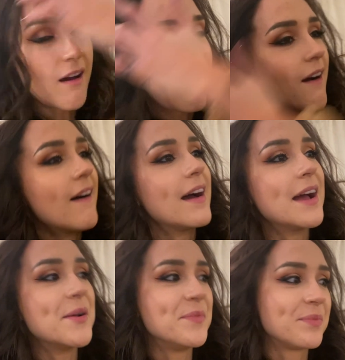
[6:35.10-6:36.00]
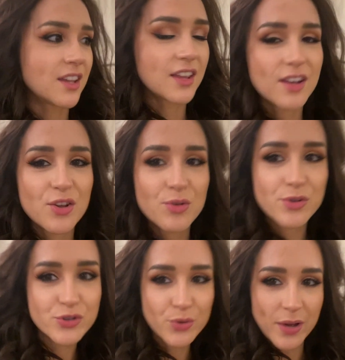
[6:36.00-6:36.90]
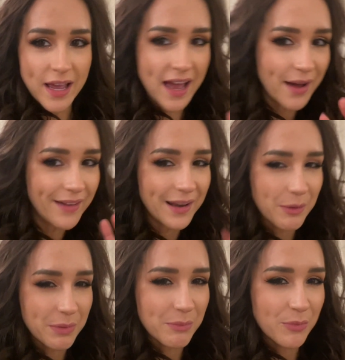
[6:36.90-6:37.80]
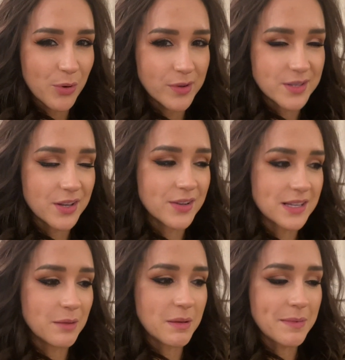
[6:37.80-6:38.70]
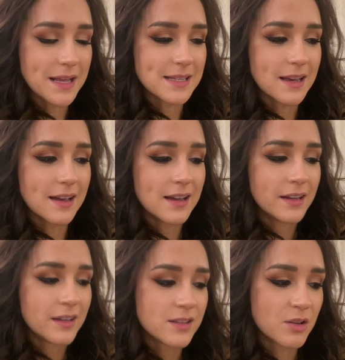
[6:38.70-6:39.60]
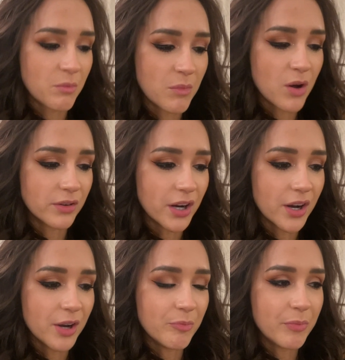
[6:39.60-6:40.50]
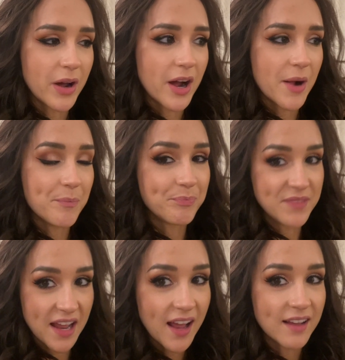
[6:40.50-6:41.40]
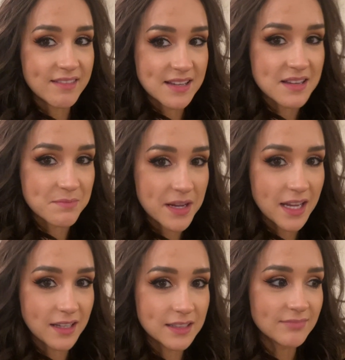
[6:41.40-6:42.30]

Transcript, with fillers: I'm gonna sort it out a little bit more so it looks a little bit better tomorrow. But yeah, this is me.